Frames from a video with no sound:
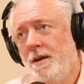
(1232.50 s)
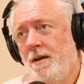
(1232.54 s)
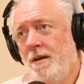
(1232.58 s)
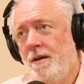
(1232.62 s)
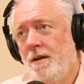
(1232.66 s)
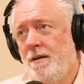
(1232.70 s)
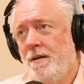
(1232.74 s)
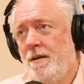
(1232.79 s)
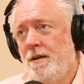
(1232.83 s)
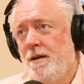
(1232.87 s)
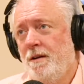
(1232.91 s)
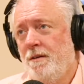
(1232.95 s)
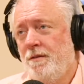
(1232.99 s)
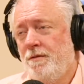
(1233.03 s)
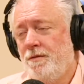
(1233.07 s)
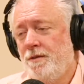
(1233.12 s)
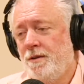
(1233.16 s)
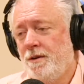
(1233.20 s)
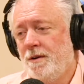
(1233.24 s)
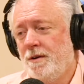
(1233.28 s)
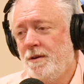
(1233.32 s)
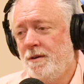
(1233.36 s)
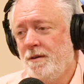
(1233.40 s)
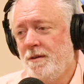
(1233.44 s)
if
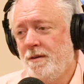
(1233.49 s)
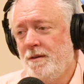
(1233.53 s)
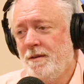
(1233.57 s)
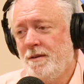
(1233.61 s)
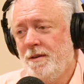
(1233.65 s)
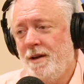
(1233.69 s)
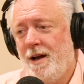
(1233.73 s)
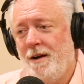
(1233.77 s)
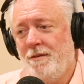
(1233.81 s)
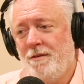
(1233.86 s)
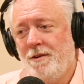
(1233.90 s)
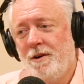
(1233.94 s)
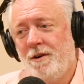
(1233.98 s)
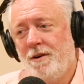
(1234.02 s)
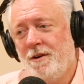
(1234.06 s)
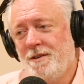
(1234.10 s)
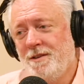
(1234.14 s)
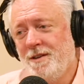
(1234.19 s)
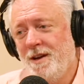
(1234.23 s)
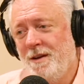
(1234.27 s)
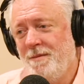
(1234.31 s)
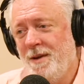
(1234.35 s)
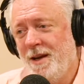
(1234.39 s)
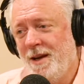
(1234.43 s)
you're having a
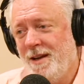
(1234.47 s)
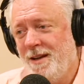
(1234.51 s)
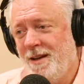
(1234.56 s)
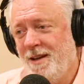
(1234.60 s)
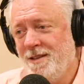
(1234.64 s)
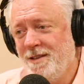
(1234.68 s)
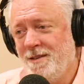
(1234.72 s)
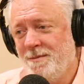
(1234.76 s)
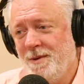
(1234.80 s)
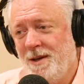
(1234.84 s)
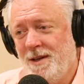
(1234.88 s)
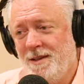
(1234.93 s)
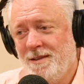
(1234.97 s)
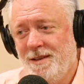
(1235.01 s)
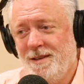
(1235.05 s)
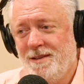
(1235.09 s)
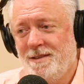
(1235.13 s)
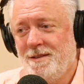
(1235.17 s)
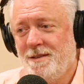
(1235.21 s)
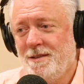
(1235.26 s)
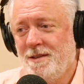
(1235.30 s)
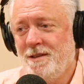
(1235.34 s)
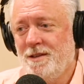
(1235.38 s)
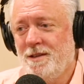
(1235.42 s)
hard time making ends meet,
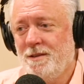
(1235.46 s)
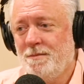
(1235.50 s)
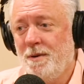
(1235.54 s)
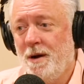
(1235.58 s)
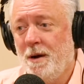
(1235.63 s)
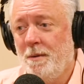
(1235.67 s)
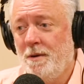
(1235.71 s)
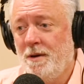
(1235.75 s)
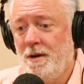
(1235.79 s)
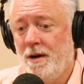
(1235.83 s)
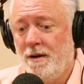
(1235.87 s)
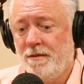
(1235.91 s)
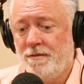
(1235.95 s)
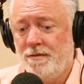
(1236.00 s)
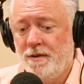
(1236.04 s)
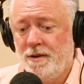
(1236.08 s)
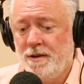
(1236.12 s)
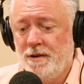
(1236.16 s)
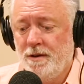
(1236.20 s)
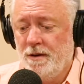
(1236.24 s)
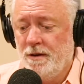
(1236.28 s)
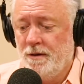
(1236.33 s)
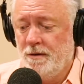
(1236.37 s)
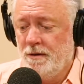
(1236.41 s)
this is probably not for
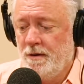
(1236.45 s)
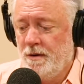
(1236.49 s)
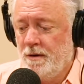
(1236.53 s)
you.